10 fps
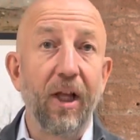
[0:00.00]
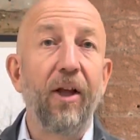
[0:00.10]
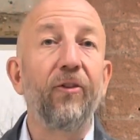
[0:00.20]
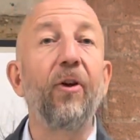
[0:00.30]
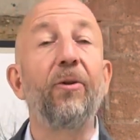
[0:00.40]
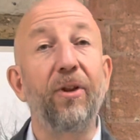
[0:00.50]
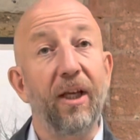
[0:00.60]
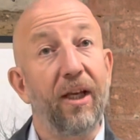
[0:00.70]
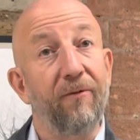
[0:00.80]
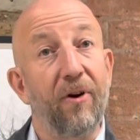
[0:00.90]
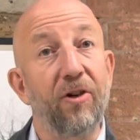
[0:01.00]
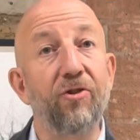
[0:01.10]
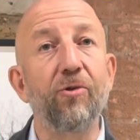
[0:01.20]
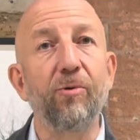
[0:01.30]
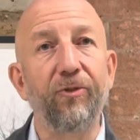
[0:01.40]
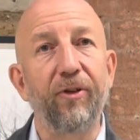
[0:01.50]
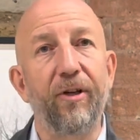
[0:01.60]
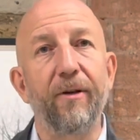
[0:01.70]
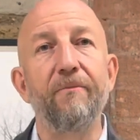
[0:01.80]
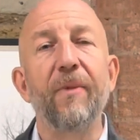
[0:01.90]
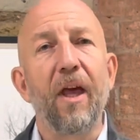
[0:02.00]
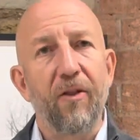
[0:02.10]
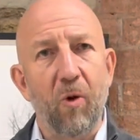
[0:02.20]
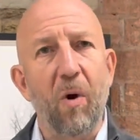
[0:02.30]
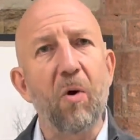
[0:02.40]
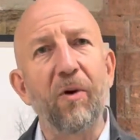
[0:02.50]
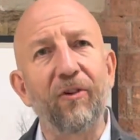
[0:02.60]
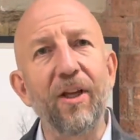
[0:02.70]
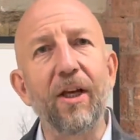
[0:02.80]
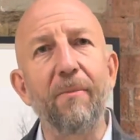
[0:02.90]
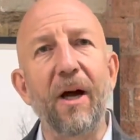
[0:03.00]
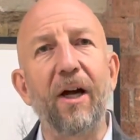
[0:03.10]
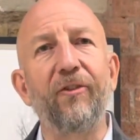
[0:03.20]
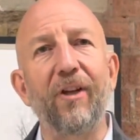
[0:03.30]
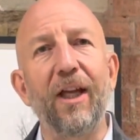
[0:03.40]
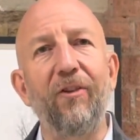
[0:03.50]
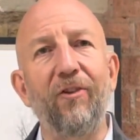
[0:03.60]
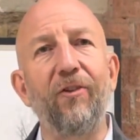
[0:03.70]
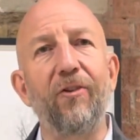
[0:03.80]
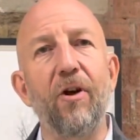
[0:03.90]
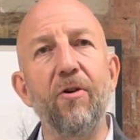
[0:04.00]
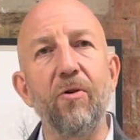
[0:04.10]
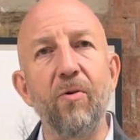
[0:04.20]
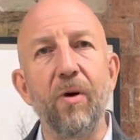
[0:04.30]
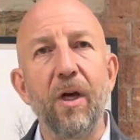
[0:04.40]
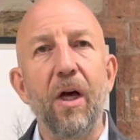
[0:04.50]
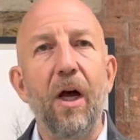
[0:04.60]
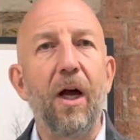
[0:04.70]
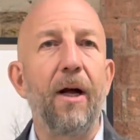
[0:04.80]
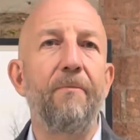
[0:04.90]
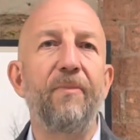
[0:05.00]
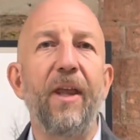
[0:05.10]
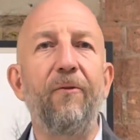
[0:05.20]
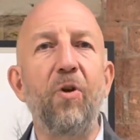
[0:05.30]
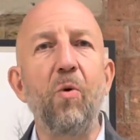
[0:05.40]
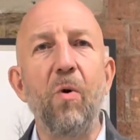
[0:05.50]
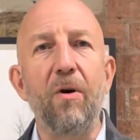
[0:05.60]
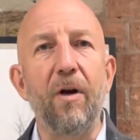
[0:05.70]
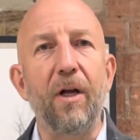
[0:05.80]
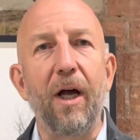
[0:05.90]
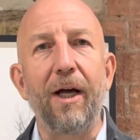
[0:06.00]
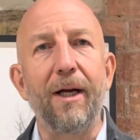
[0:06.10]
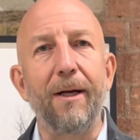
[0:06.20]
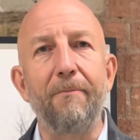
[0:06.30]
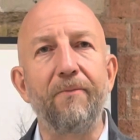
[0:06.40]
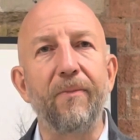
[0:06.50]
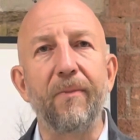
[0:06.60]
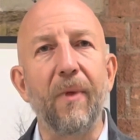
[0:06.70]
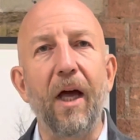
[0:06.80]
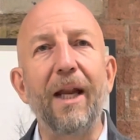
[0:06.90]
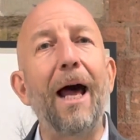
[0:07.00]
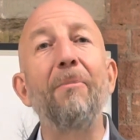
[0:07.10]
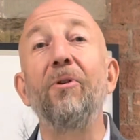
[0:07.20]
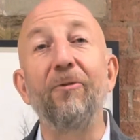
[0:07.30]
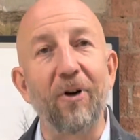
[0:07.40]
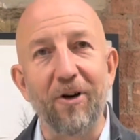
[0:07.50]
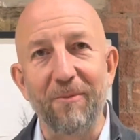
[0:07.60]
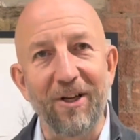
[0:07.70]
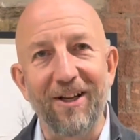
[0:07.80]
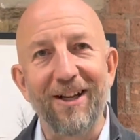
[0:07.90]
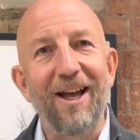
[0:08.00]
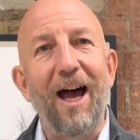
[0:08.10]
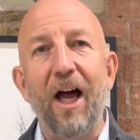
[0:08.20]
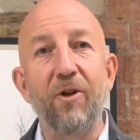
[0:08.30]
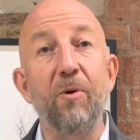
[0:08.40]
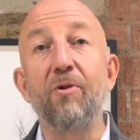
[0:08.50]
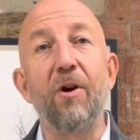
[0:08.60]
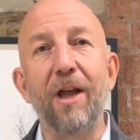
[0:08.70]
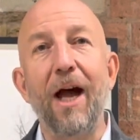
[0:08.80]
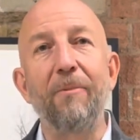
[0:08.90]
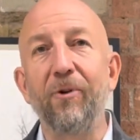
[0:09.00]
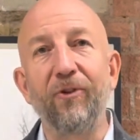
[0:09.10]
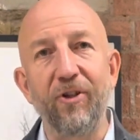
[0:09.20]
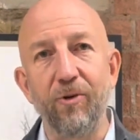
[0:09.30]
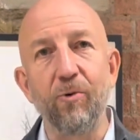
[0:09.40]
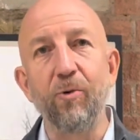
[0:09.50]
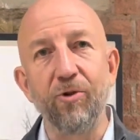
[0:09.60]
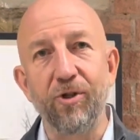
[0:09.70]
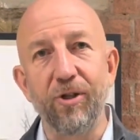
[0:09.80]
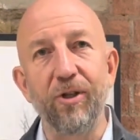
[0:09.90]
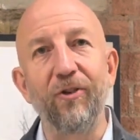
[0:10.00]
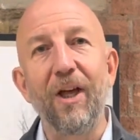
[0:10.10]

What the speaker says: So thinking very short term. The way I always think about it, it's as though if you were an apple farmer and you were growing apples in your orchard,